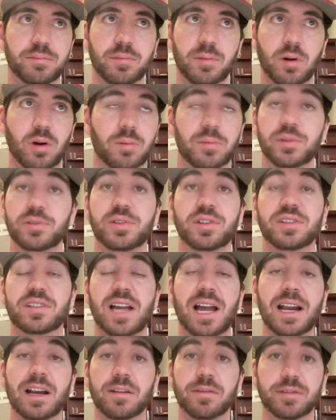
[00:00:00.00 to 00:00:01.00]
almost
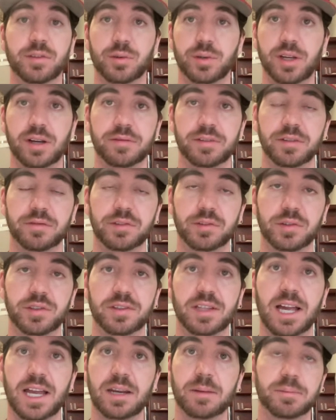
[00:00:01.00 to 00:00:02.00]
entire Philadelphia Phillies
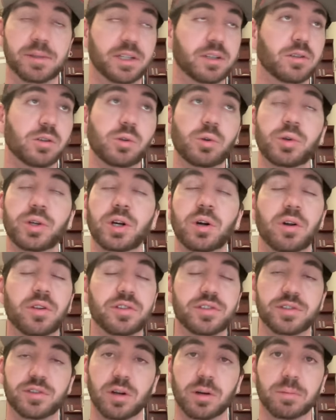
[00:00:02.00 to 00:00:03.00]
lineup, including all
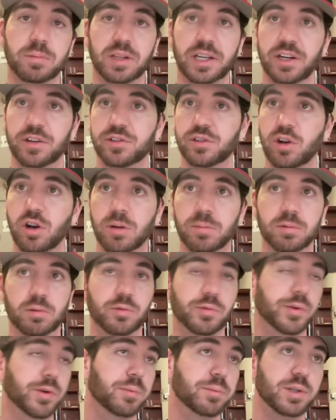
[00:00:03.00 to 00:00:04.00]
the star players, Harper,
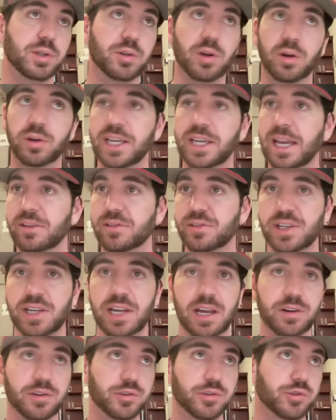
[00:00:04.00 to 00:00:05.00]
Realmuto,
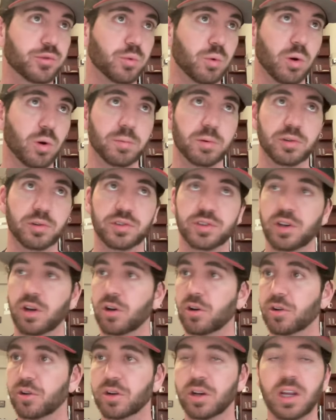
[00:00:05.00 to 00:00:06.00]
Castellanos, Schwarber,
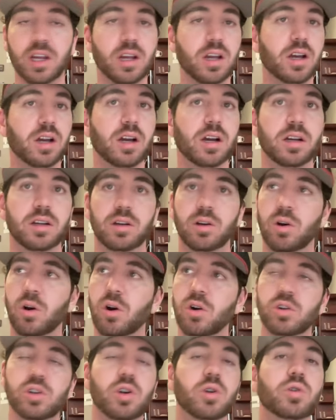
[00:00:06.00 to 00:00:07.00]
Turner,
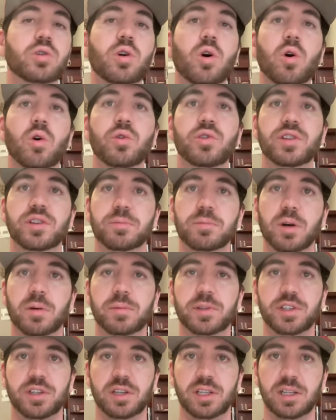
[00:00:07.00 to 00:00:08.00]
all go cold in the
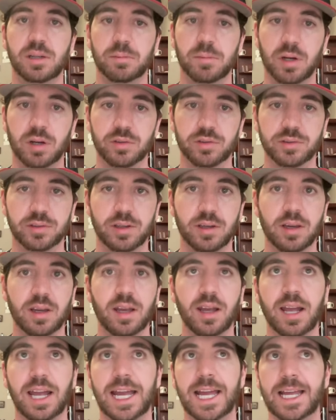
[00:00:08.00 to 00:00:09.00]
moment you need them most.
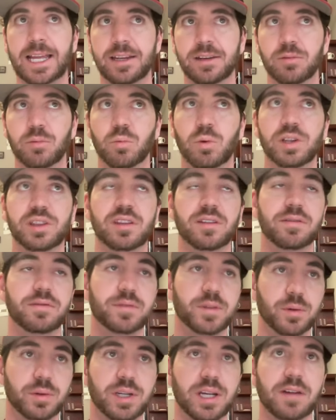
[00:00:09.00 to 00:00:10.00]
And what the
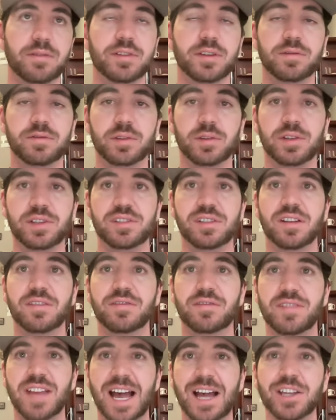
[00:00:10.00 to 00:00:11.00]
Philadelphia Phillies
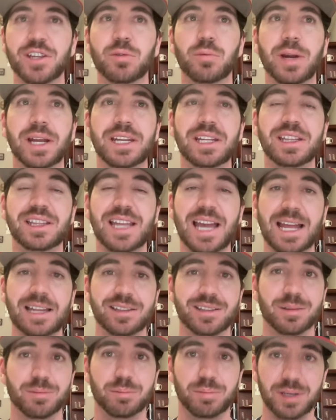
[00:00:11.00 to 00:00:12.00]
evaluated
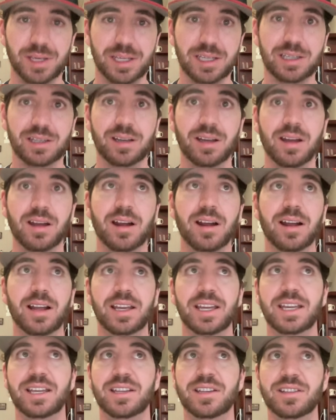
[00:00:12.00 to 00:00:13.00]
that to be
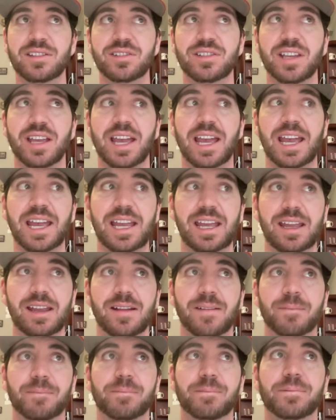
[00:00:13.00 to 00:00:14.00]
is
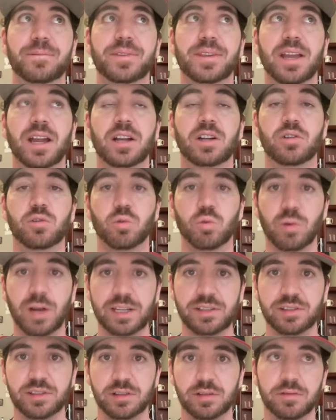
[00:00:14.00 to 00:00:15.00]

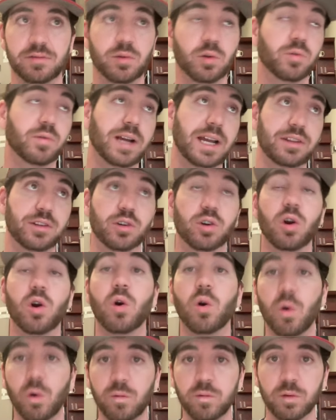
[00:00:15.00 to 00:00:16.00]
over-aggressive
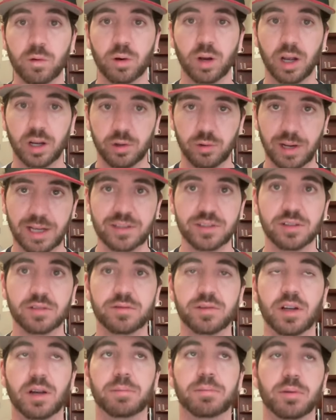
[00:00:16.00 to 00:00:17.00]

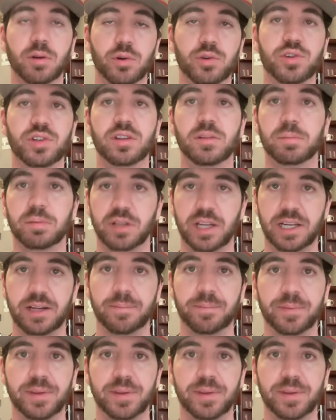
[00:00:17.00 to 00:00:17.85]
approach at the plate.